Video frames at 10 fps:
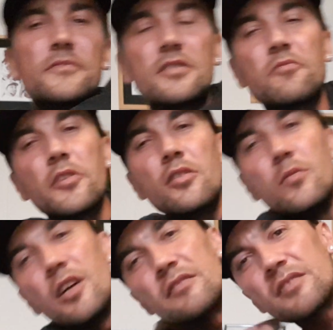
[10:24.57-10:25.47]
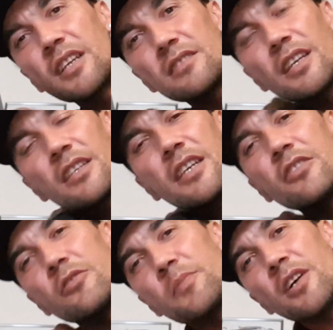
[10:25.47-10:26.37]
the real ones that
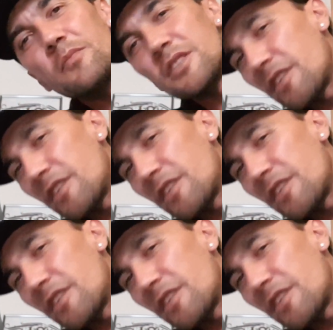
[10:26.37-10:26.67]
care about me.